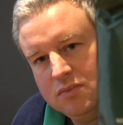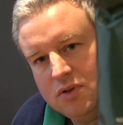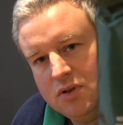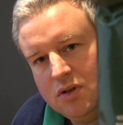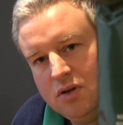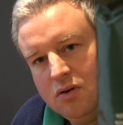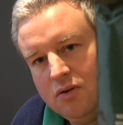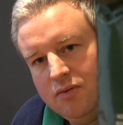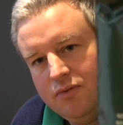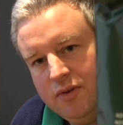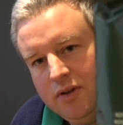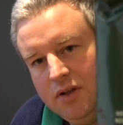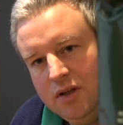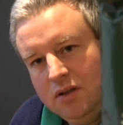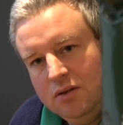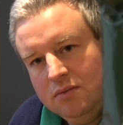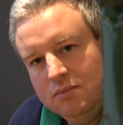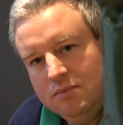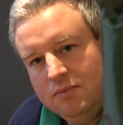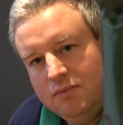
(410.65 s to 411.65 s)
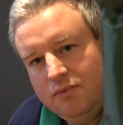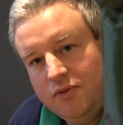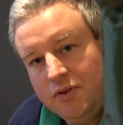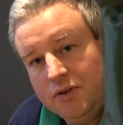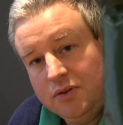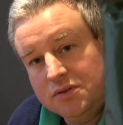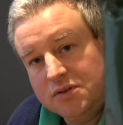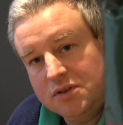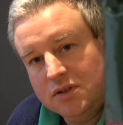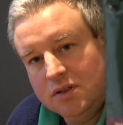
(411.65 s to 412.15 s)
coffee
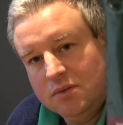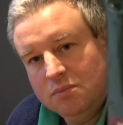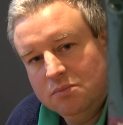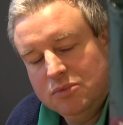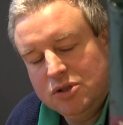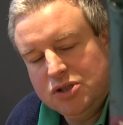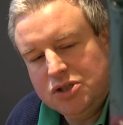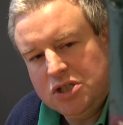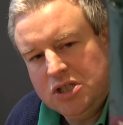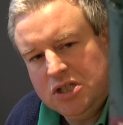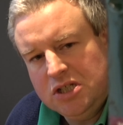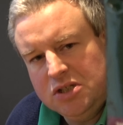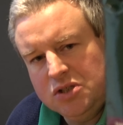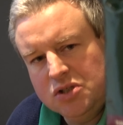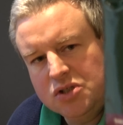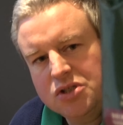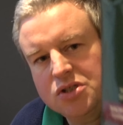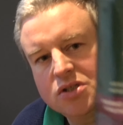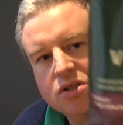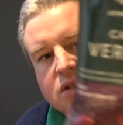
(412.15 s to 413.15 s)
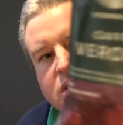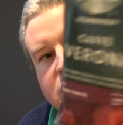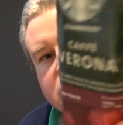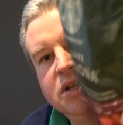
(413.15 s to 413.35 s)
filter machines.